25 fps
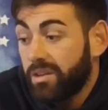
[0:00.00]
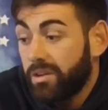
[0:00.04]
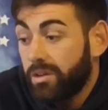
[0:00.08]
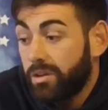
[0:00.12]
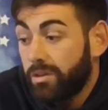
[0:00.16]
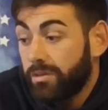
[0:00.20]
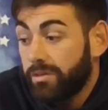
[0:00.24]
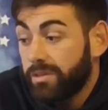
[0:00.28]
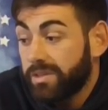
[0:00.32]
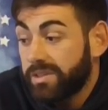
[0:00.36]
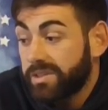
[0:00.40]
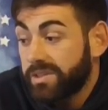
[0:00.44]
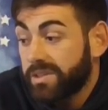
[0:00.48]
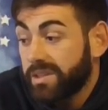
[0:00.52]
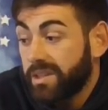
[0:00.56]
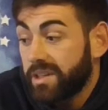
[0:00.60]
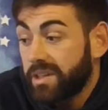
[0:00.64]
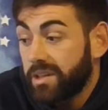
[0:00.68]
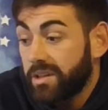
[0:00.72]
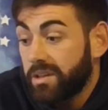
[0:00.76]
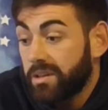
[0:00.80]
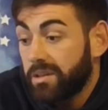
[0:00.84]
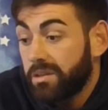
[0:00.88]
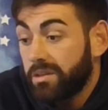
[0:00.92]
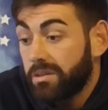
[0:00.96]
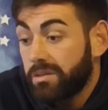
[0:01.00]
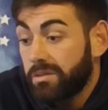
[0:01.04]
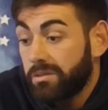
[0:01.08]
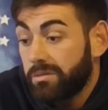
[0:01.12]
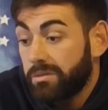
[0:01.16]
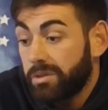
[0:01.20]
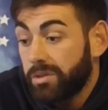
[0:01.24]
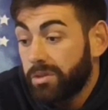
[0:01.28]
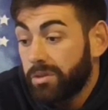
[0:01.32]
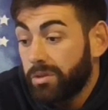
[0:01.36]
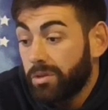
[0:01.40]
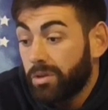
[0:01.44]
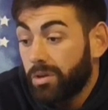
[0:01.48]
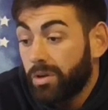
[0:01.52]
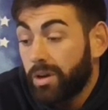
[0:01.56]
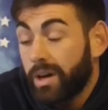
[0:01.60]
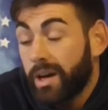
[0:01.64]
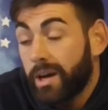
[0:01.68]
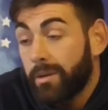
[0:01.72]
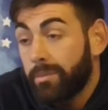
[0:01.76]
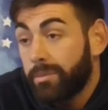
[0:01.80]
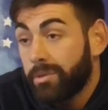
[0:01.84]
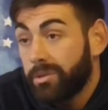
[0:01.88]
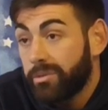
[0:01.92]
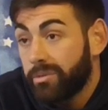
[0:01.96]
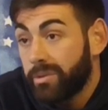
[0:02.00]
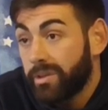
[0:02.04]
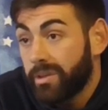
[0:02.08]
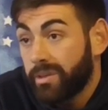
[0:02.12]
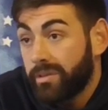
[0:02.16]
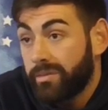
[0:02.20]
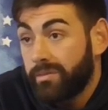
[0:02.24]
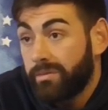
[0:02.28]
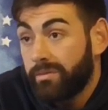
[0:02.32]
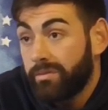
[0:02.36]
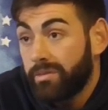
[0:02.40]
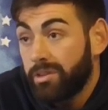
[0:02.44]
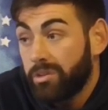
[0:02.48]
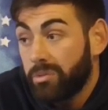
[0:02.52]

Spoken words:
Obviously we're not happy with